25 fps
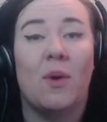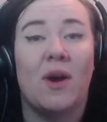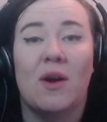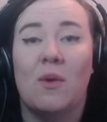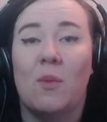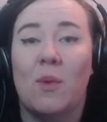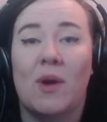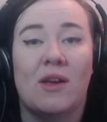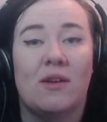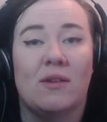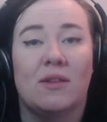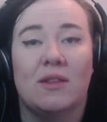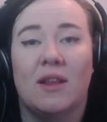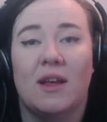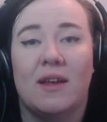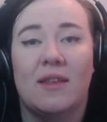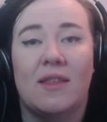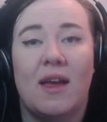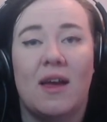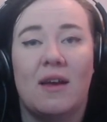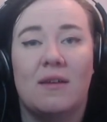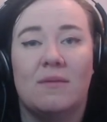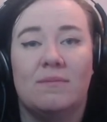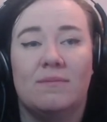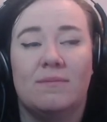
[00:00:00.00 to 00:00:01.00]
I wiggled like
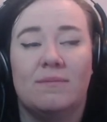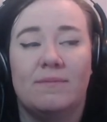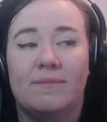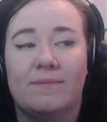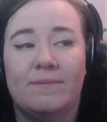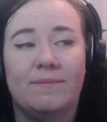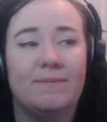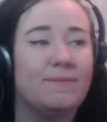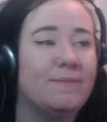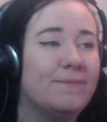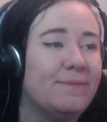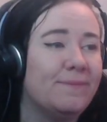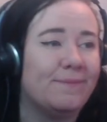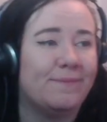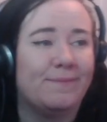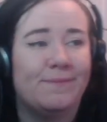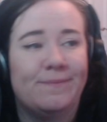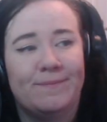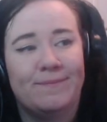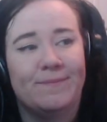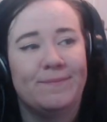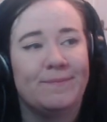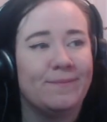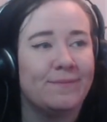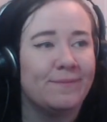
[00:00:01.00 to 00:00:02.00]
that.
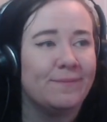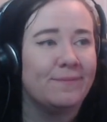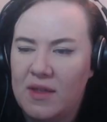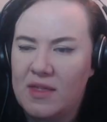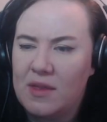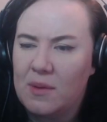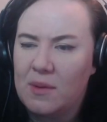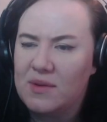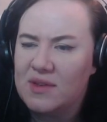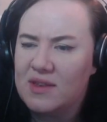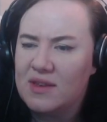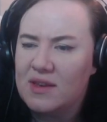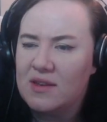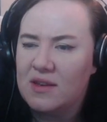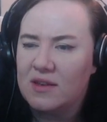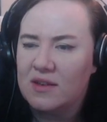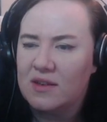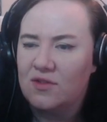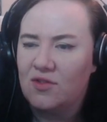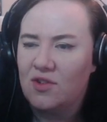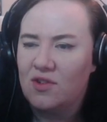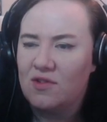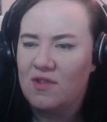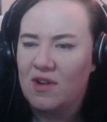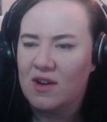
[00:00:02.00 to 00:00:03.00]
There was an
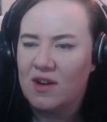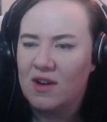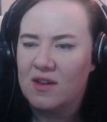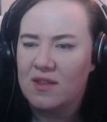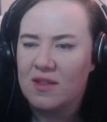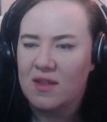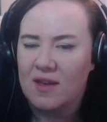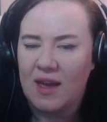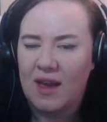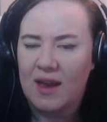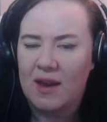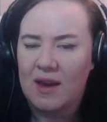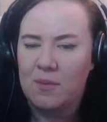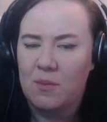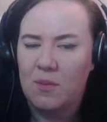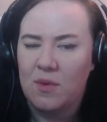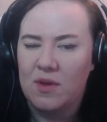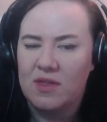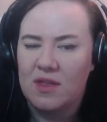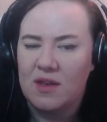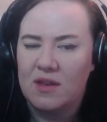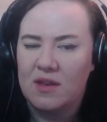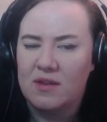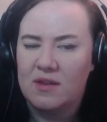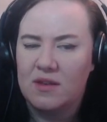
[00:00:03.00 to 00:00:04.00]
industrial rug that came with
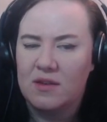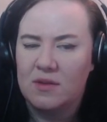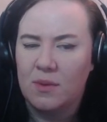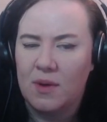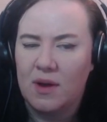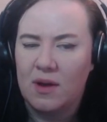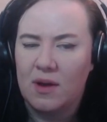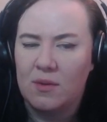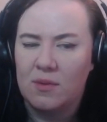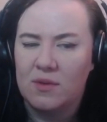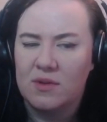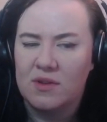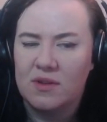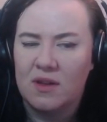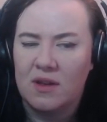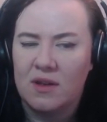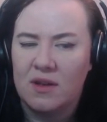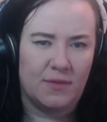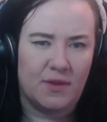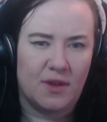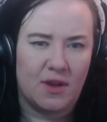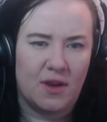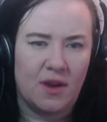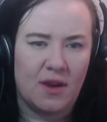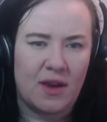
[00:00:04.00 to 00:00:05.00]
this as well, wasn't there?
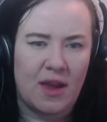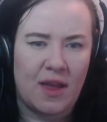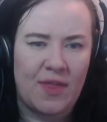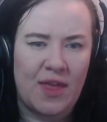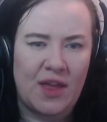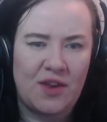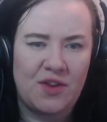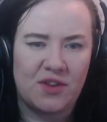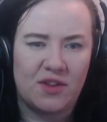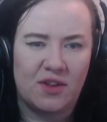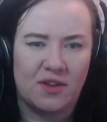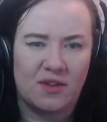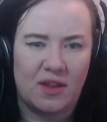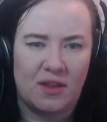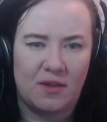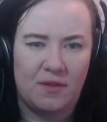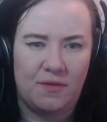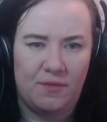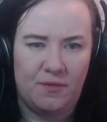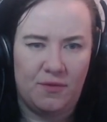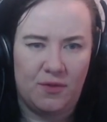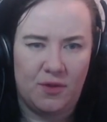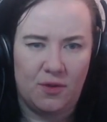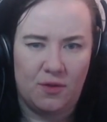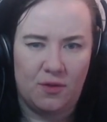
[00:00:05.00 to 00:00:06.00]
Okay, that just looks like the
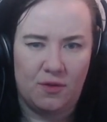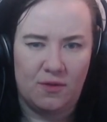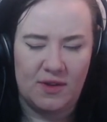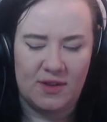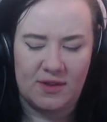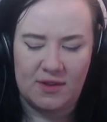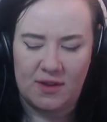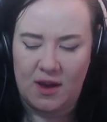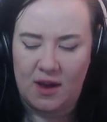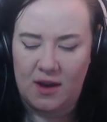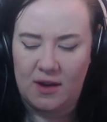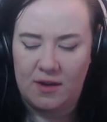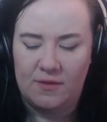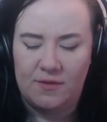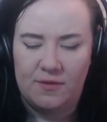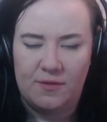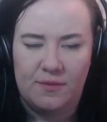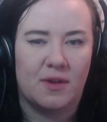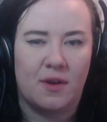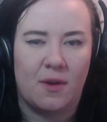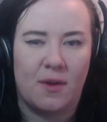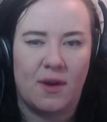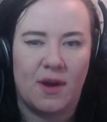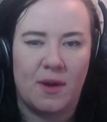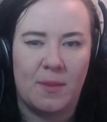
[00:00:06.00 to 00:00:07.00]
floor is kind of
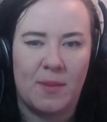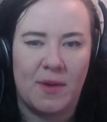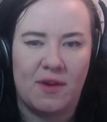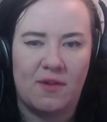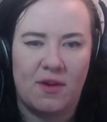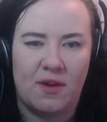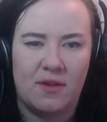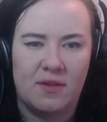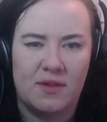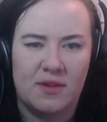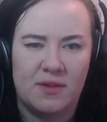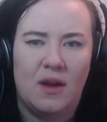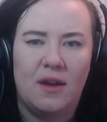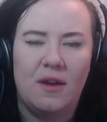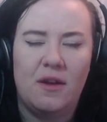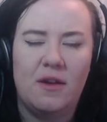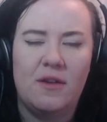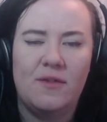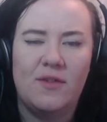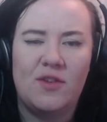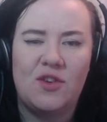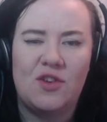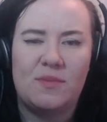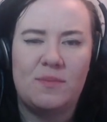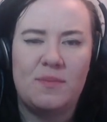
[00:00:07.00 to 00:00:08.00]
going a bit gross. I don't know
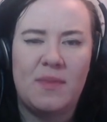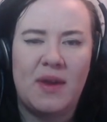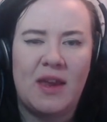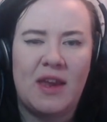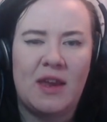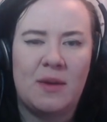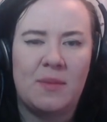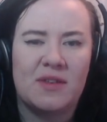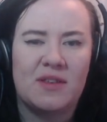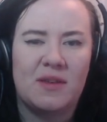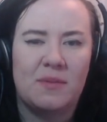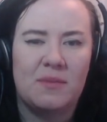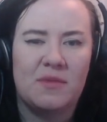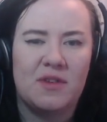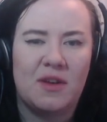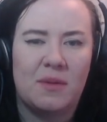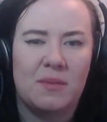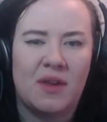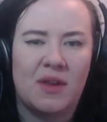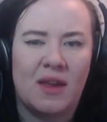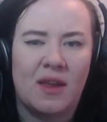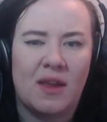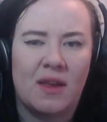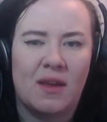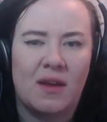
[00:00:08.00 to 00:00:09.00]
if it's just me, but sometimes
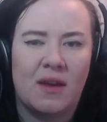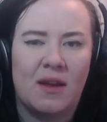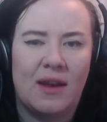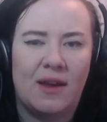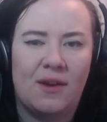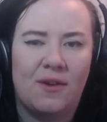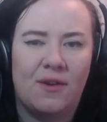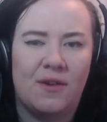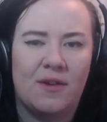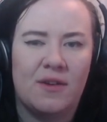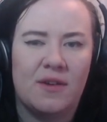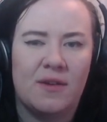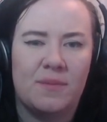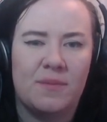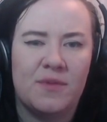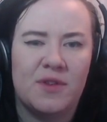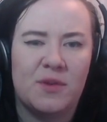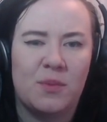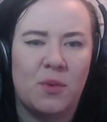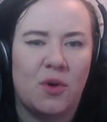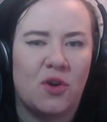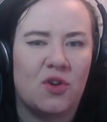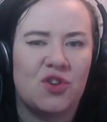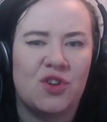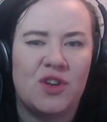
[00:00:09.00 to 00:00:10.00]
I click on a
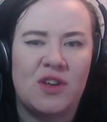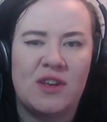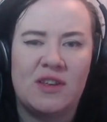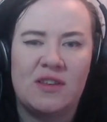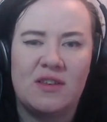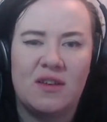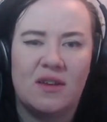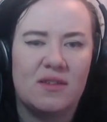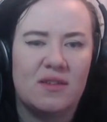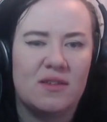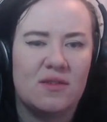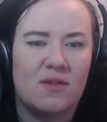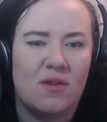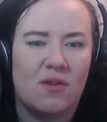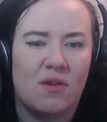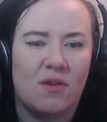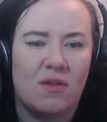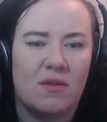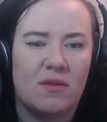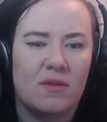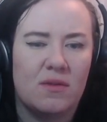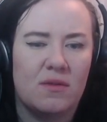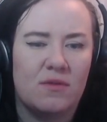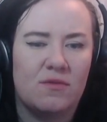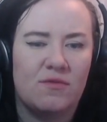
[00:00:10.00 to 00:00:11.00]
swatch and it does not
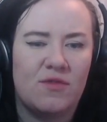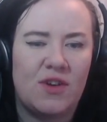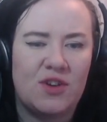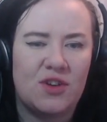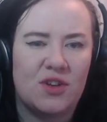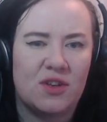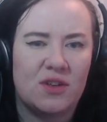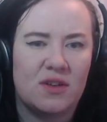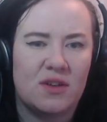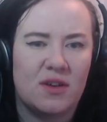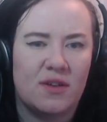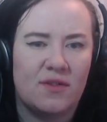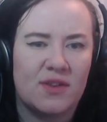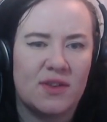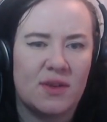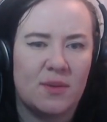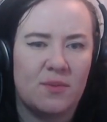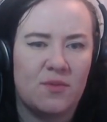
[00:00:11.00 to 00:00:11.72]
register for some